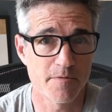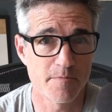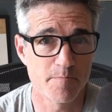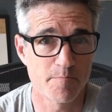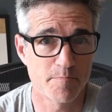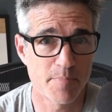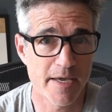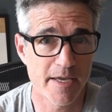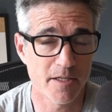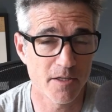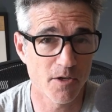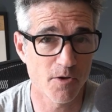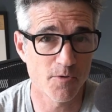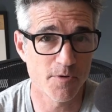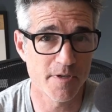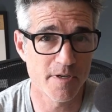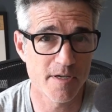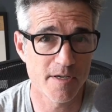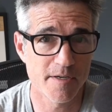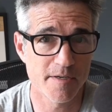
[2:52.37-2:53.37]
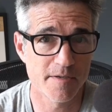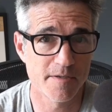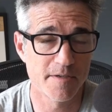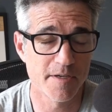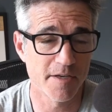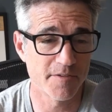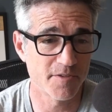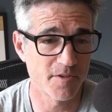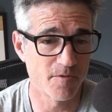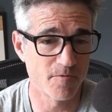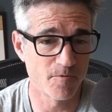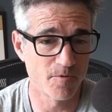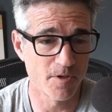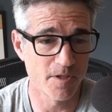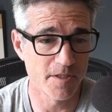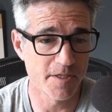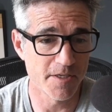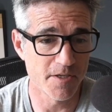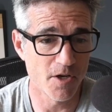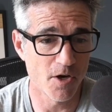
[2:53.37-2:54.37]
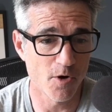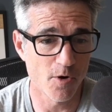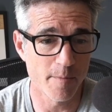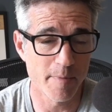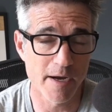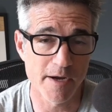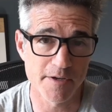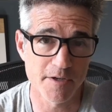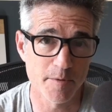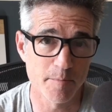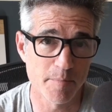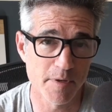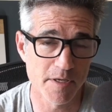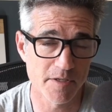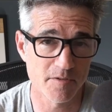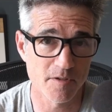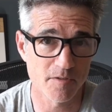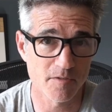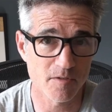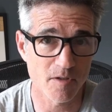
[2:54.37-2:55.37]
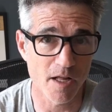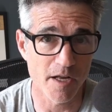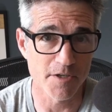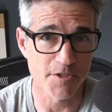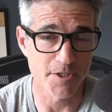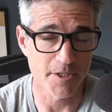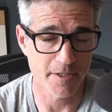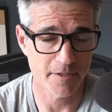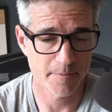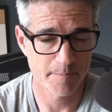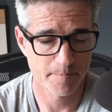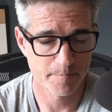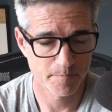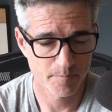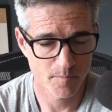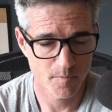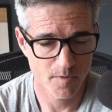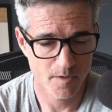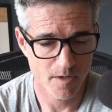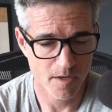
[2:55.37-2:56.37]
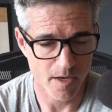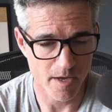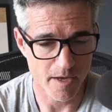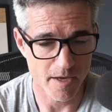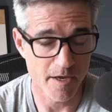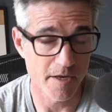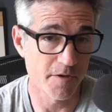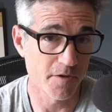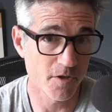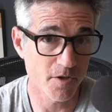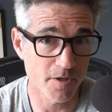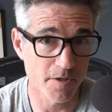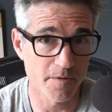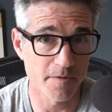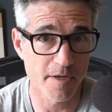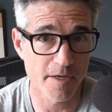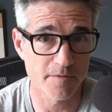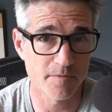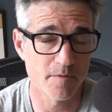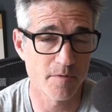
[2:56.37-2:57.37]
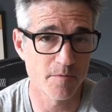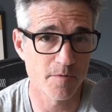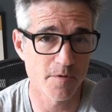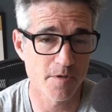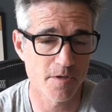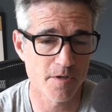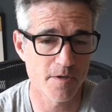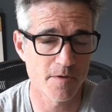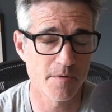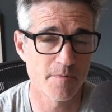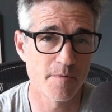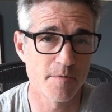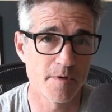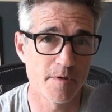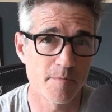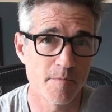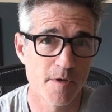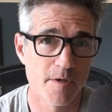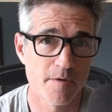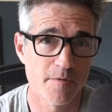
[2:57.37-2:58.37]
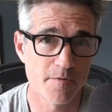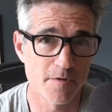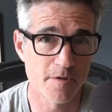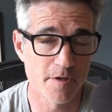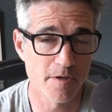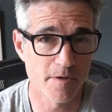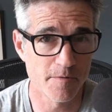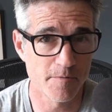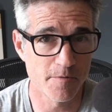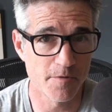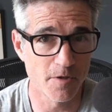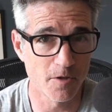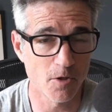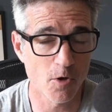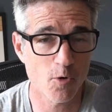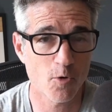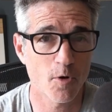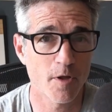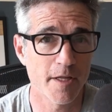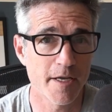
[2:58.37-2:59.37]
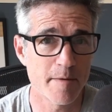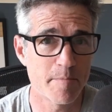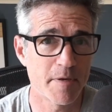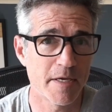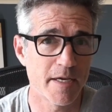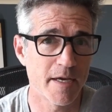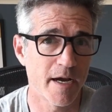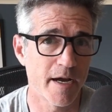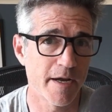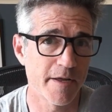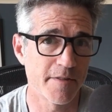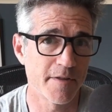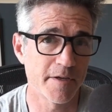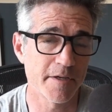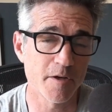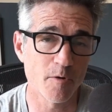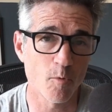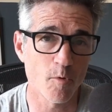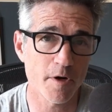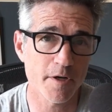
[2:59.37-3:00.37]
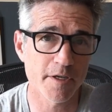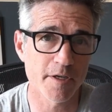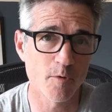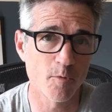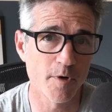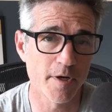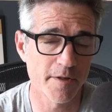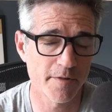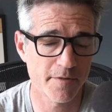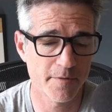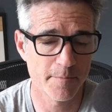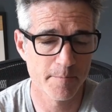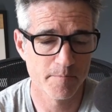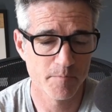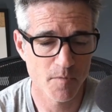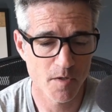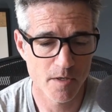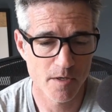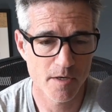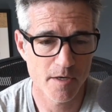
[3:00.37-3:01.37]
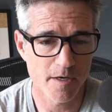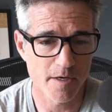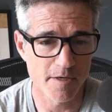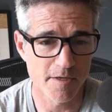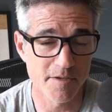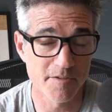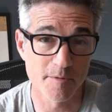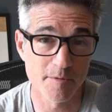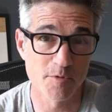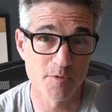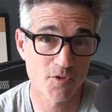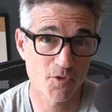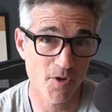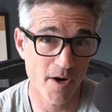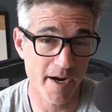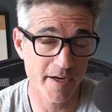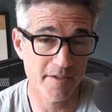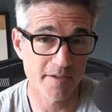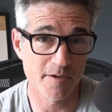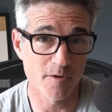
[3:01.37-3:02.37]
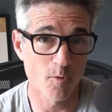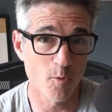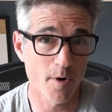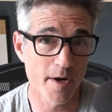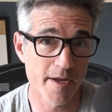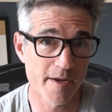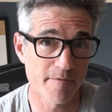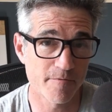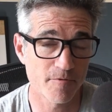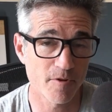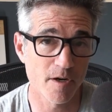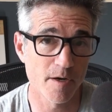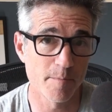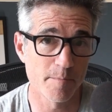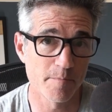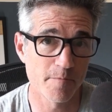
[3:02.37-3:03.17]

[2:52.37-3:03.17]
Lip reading: Payload doesn't really know about your business logic. And good that the local API that you're working with is abstracted away from